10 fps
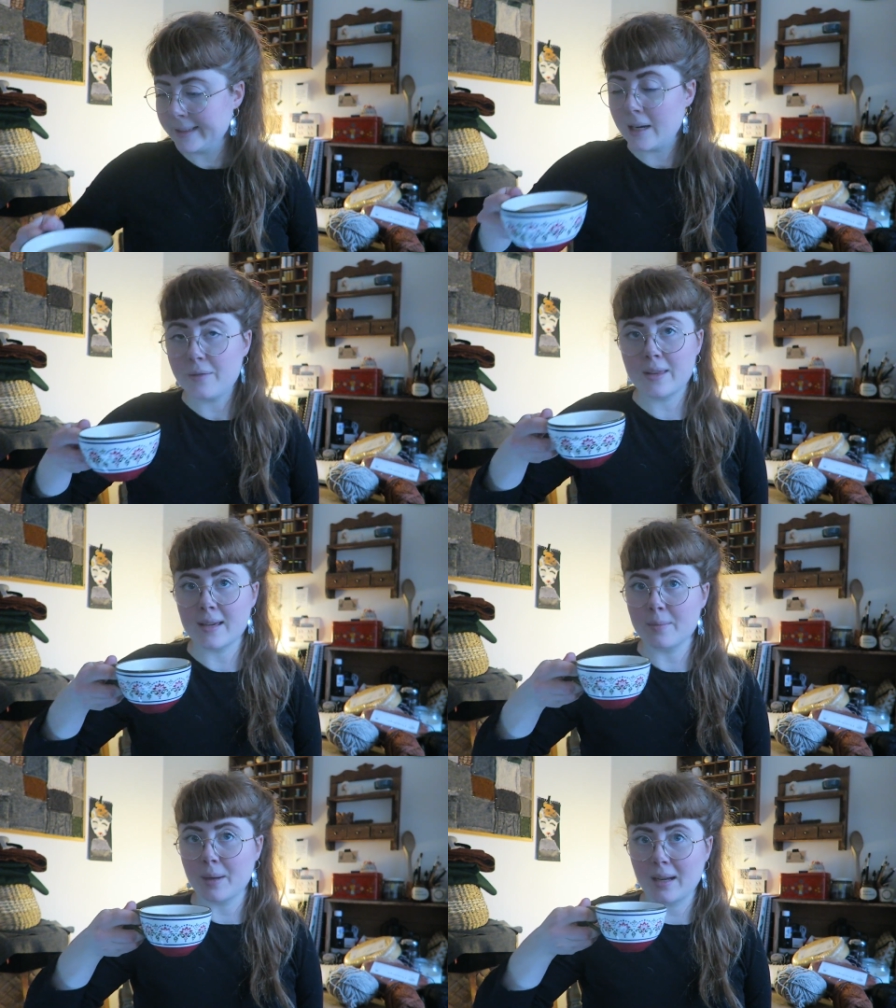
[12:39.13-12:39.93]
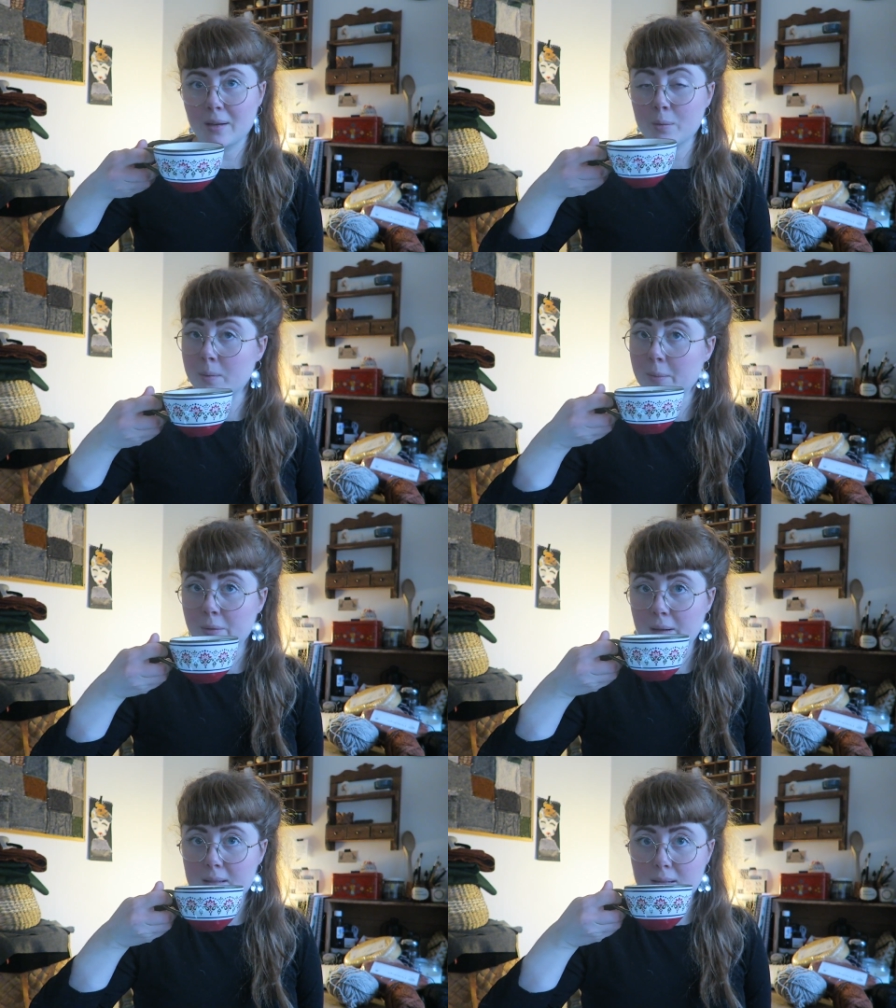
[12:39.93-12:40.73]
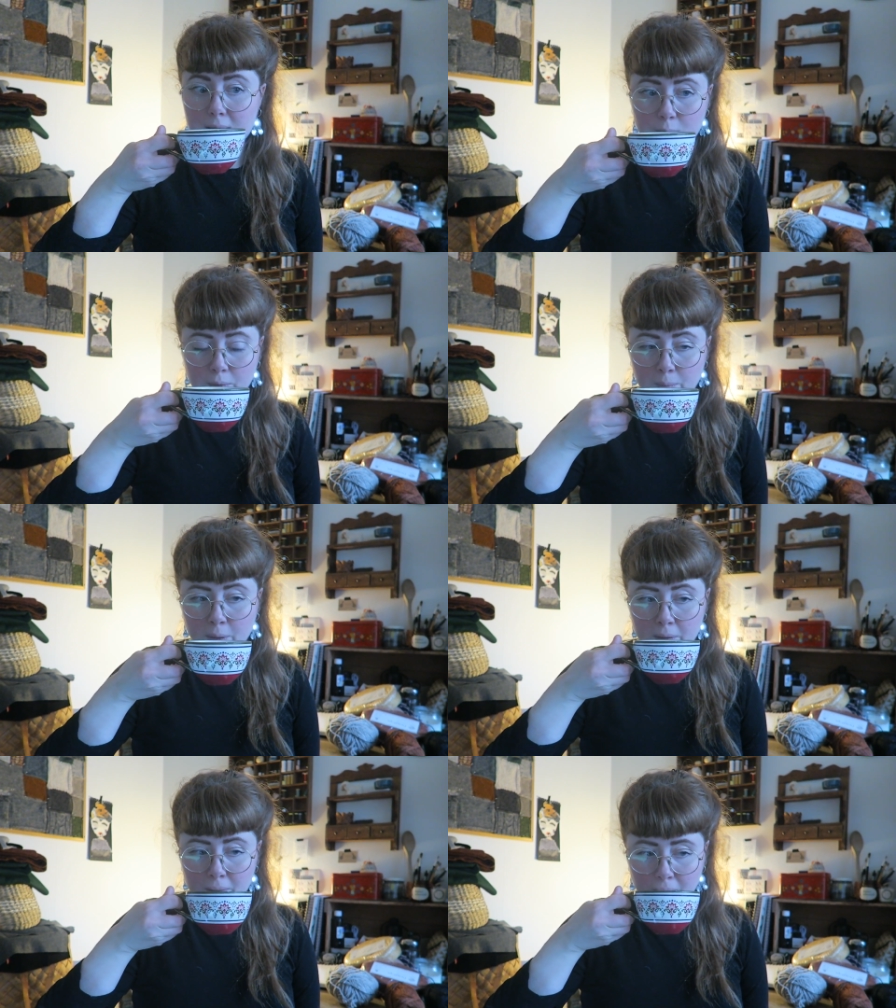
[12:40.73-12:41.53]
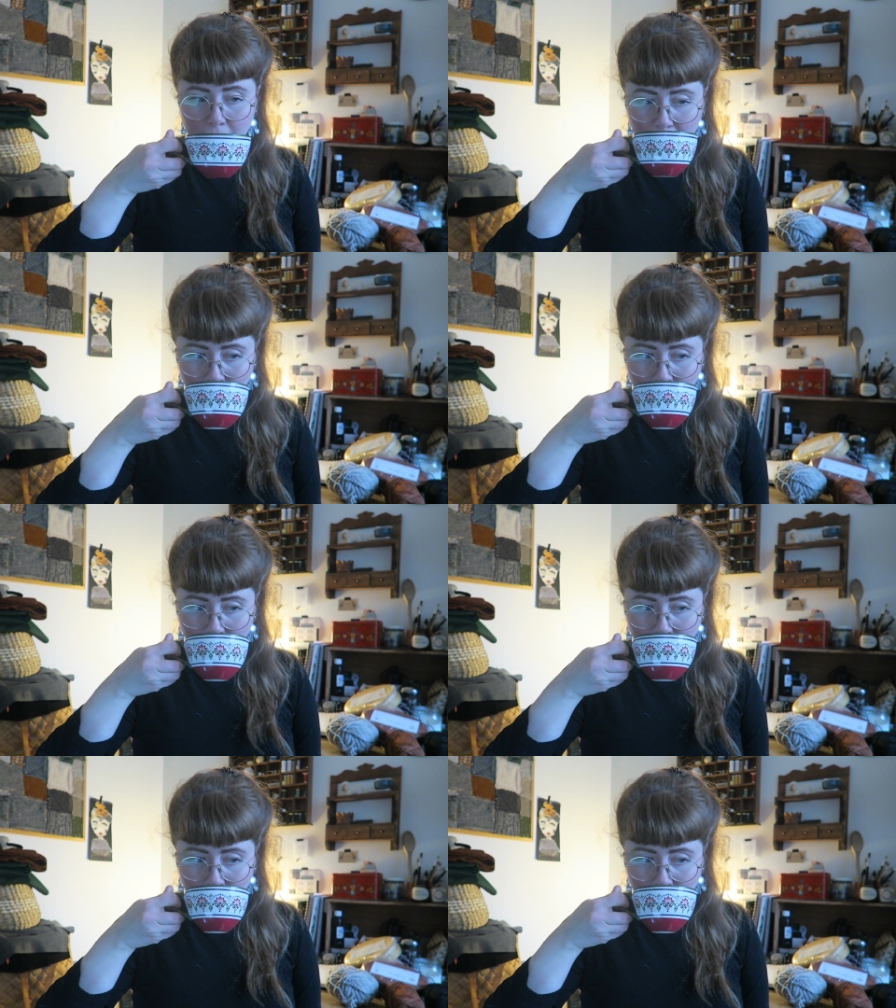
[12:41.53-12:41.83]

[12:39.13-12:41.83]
Everything in my life will be rust at one point.